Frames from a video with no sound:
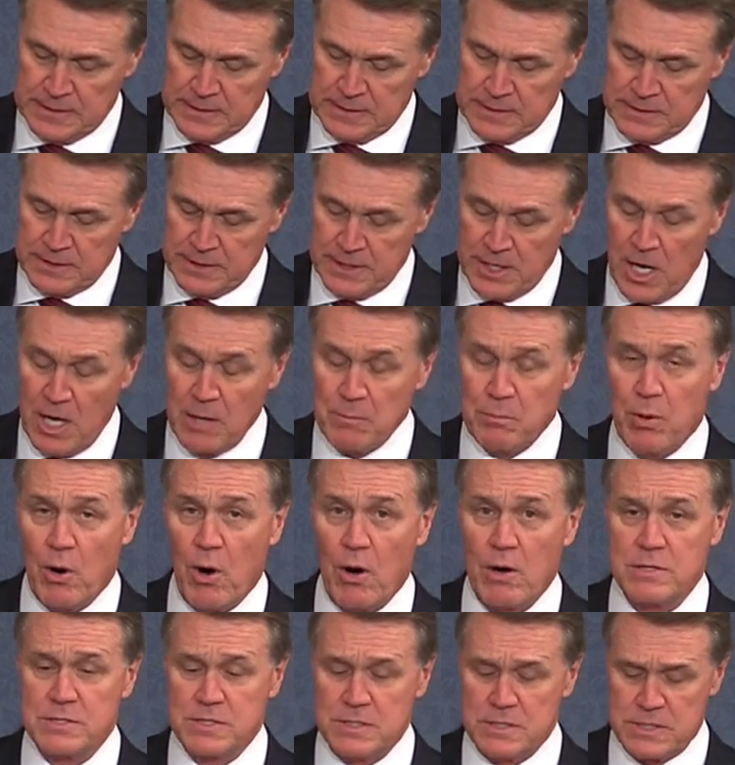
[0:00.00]
The
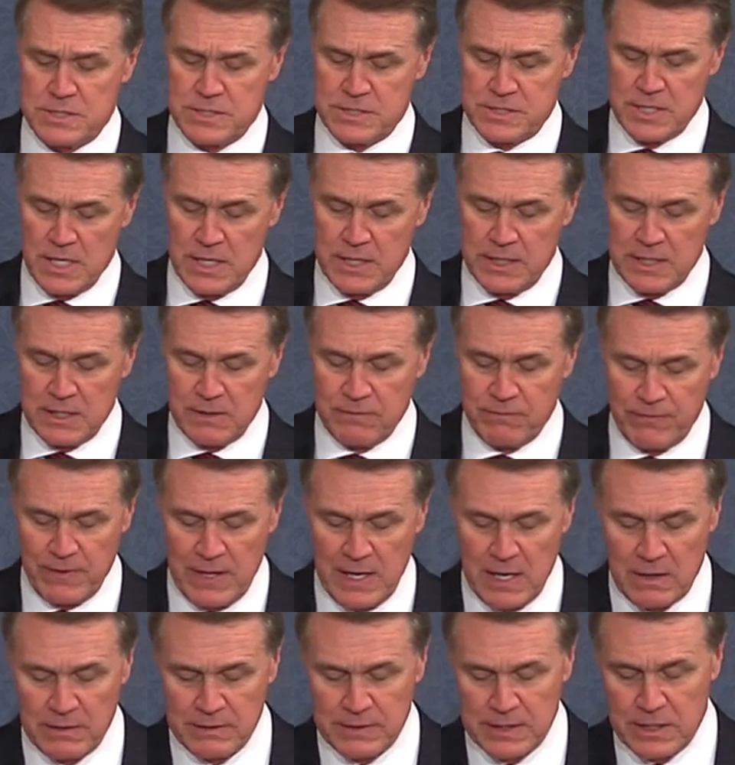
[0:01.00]
nonpartisan study
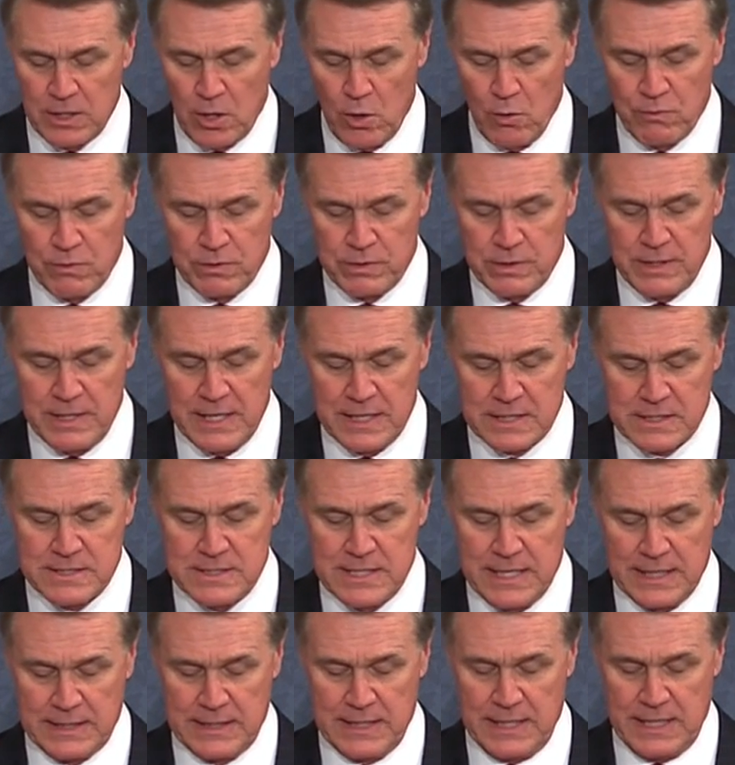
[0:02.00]
found that over the next
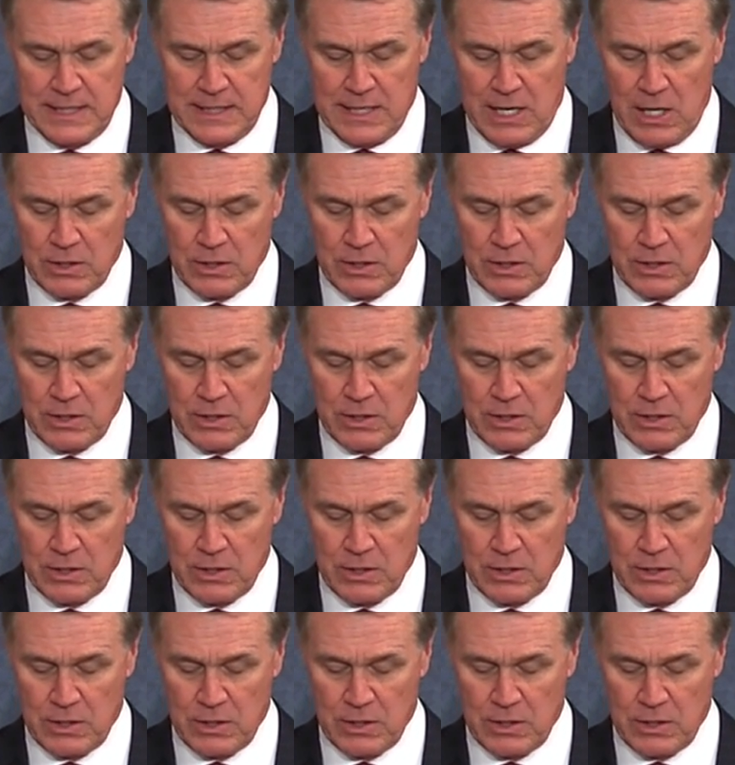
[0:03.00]
decade,